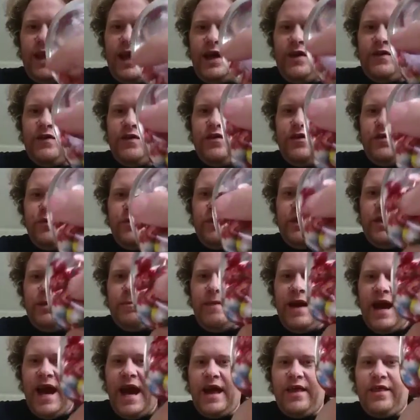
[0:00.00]
I was doing the
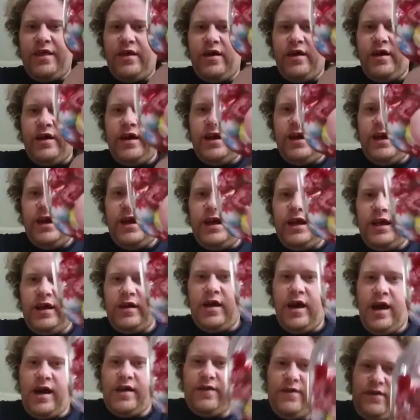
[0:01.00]
math on it, and it
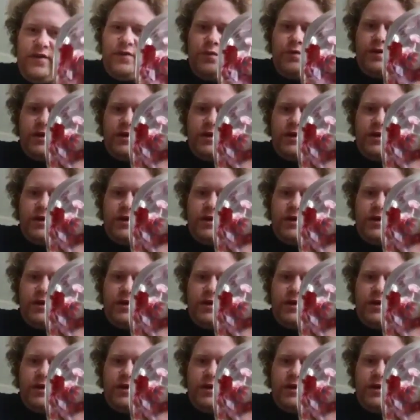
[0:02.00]
cost